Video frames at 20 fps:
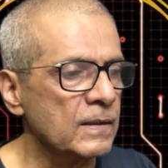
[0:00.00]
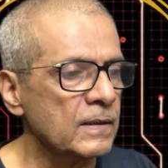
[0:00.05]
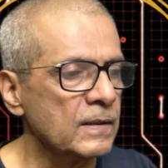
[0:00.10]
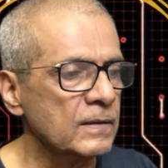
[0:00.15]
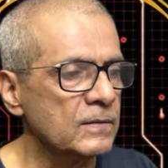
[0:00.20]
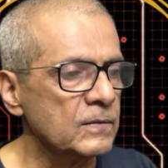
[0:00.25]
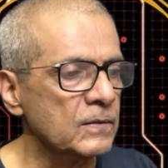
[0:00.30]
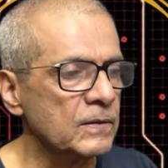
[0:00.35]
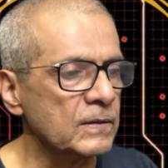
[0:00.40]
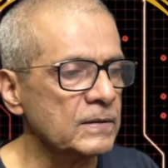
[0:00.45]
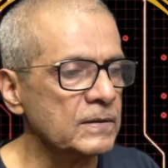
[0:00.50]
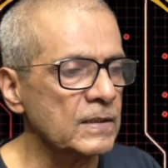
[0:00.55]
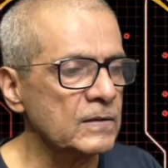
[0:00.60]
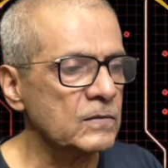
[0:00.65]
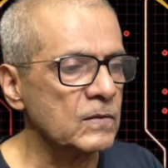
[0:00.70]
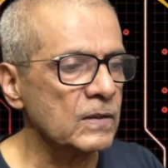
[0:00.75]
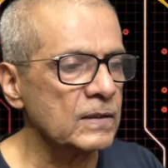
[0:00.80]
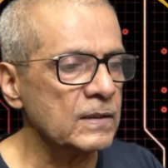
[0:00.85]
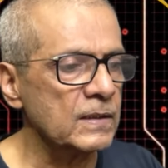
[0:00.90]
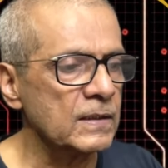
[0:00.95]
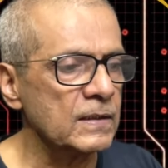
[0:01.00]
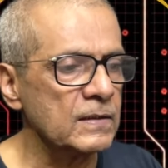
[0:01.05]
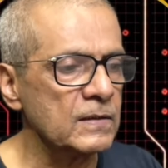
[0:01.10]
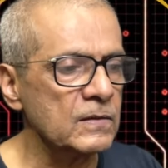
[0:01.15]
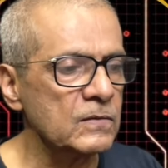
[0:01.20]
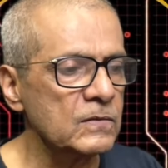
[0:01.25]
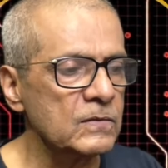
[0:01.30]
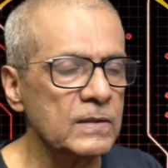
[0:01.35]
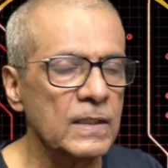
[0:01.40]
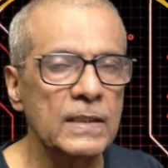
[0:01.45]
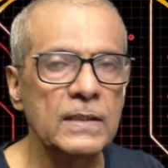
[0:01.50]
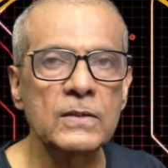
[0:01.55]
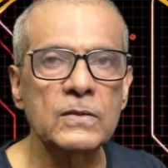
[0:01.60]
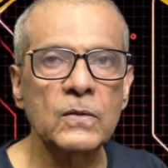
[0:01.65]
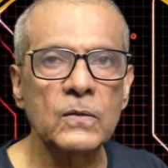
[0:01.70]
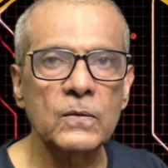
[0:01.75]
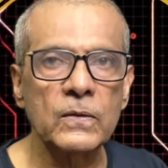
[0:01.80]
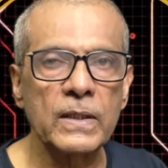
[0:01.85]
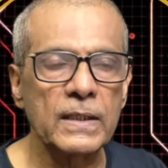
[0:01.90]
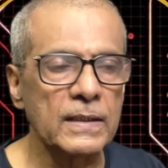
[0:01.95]
So it just returns status
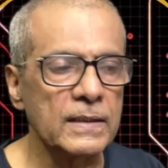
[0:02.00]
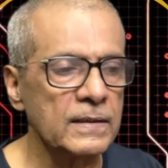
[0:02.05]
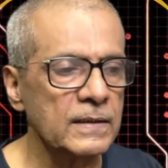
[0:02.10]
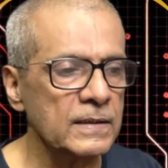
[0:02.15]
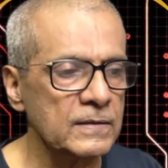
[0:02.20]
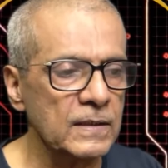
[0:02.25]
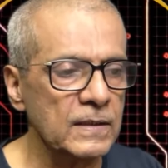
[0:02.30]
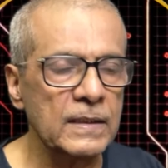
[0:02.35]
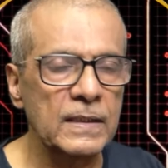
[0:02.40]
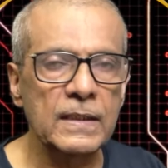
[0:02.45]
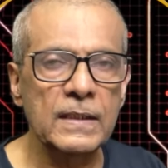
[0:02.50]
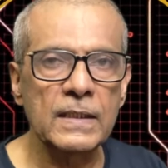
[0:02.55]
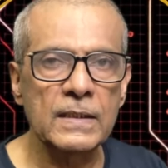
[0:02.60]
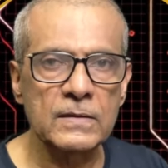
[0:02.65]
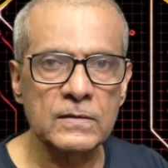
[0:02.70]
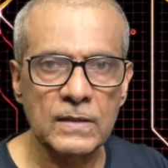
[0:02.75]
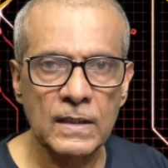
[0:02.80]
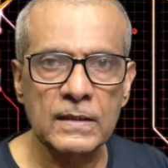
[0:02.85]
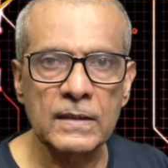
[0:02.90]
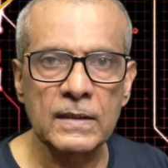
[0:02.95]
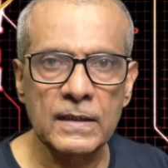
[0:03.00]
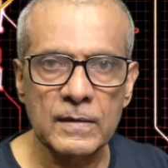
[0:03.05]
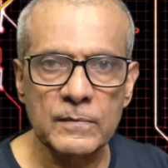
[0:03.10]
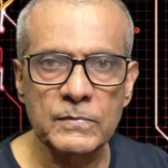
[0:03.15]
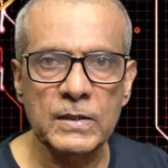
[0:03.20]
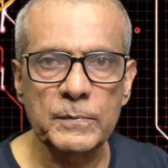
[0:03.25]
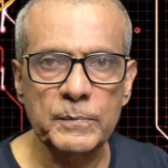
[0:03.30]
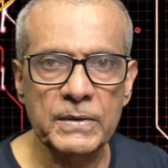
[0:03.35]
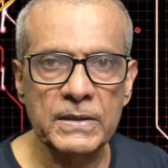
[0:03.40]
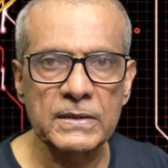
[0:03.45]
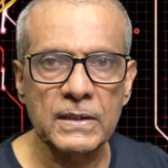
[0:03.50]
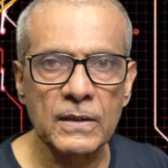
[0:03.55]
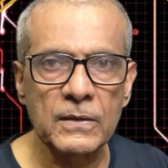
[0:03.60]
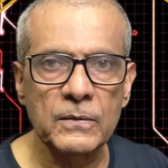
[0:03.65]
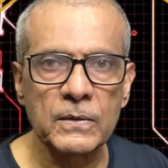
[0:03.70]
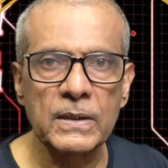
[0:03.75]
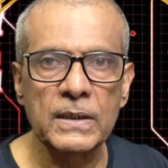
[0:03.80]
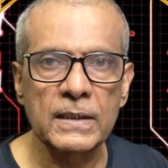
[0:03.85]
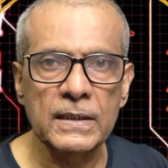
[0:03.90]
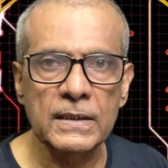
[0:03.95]
OK. This indicates that the MCP
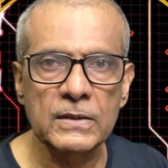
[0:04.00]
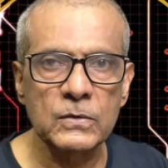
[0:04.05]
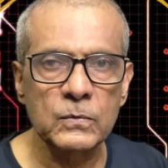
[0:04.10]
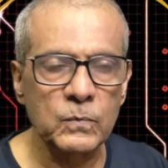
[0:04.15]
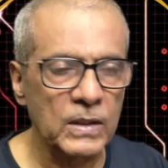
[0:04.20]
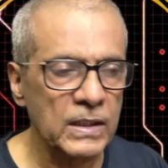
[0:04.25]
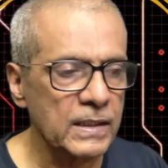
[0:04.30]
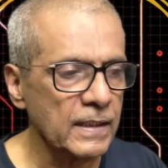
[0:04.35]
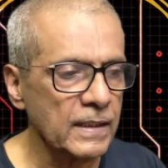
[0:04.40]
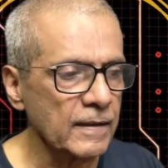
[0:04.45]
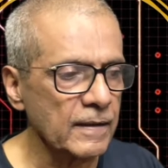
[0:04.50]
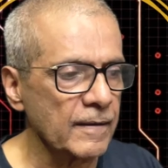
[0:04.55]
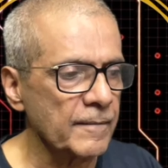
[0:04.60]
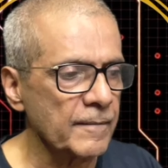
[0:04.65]
server is working.